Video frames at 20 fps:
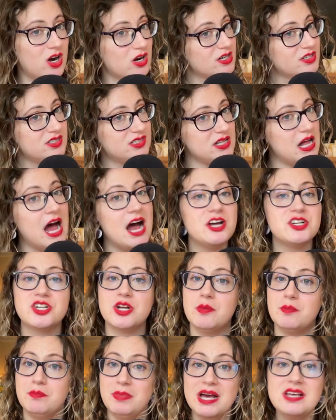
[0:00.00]

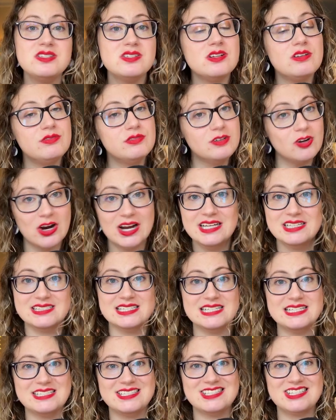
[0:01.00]
r/best of
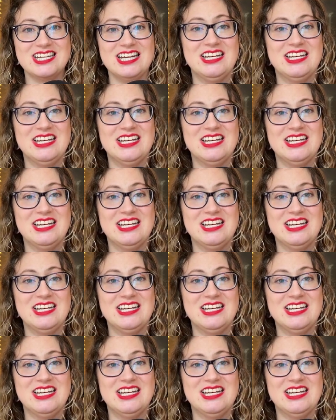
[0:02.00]
Craigslist.